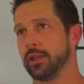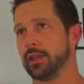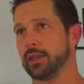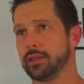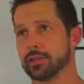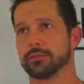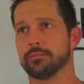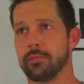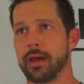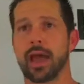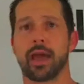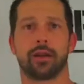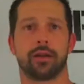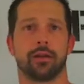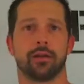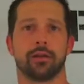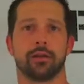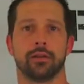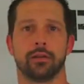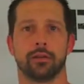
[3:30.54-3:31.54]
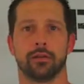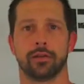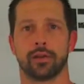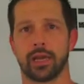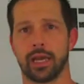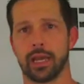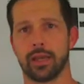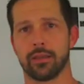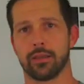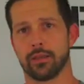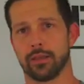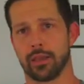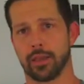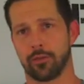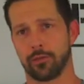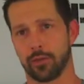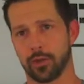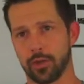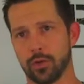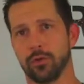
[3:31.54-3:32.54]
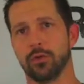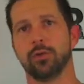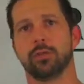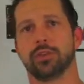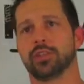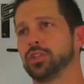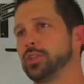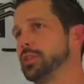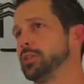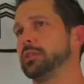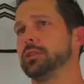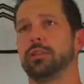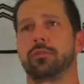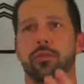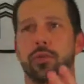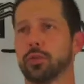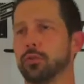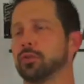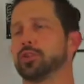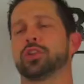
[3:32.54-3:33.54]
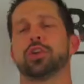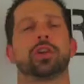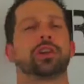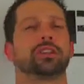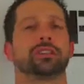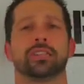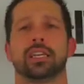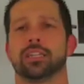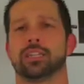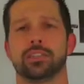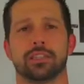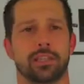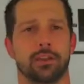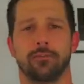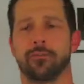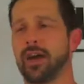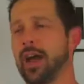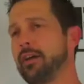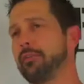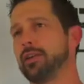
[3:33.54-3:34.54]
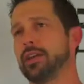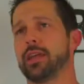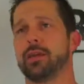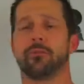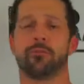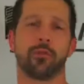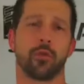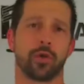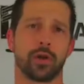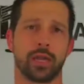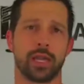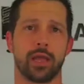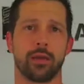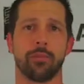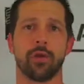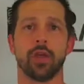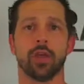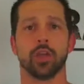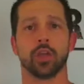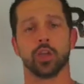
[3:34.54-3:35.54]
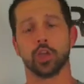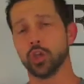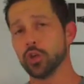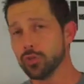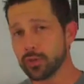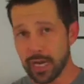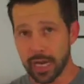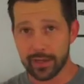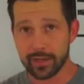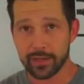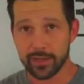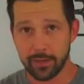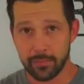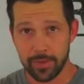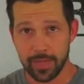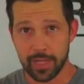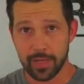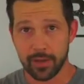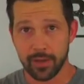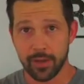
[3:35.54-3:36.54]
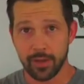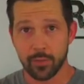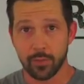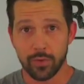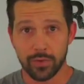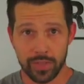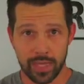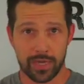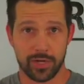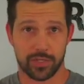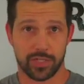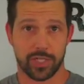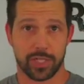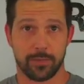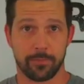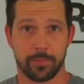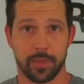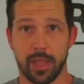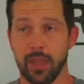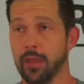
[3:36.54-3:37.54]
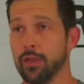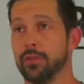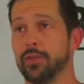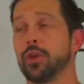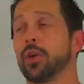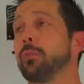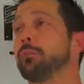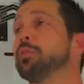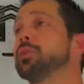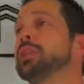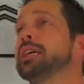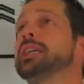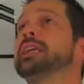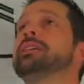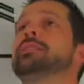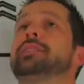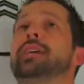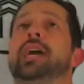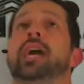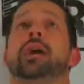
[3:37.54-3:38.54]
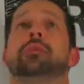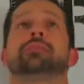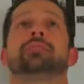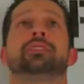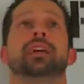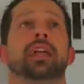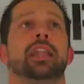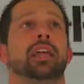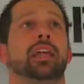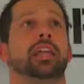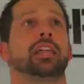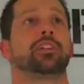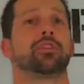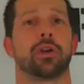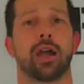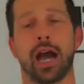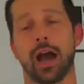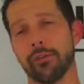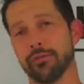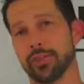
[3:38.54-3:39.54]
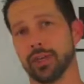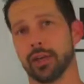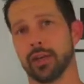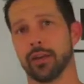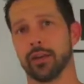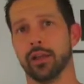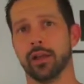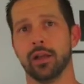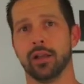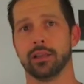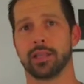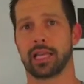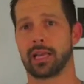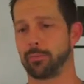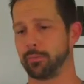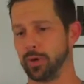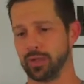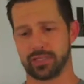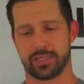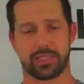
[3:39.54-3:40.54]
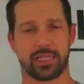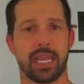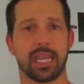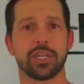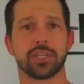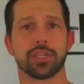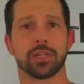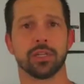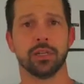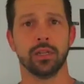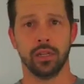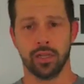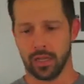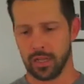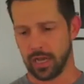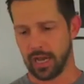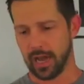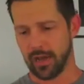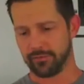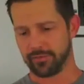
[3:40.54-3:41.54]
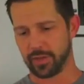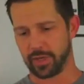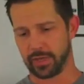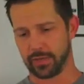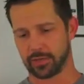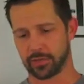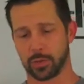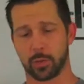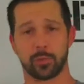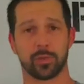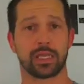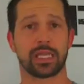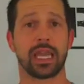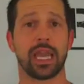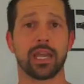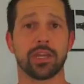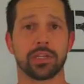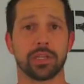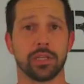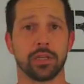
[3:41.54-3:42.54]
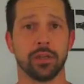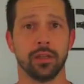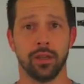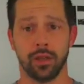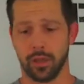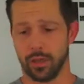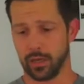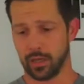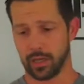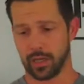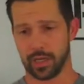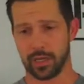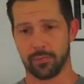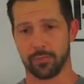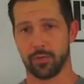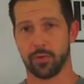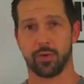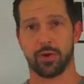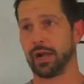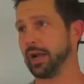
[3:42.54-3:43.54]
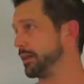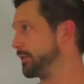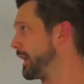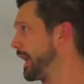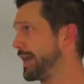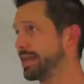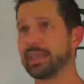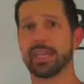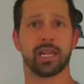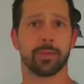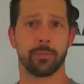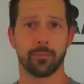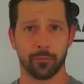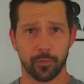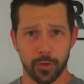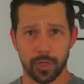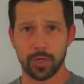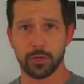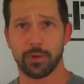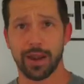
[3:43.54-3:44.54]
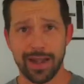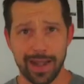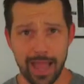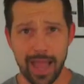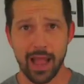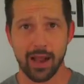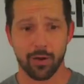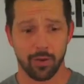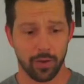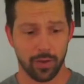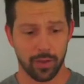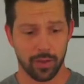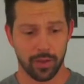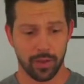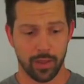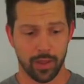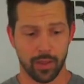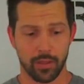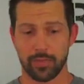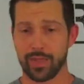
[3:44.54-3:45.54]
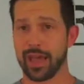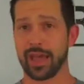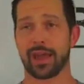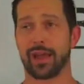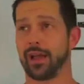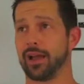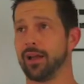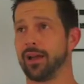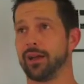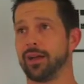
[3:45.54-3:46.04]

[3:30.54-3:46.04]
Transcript: It doesn't matter, okay? If you're training sessions at 5 a.m., 4 a.m., you've got to come in with energy. There are plenty of times that either I've done like a presentation, I've done a certification, or I get up in front of you right now that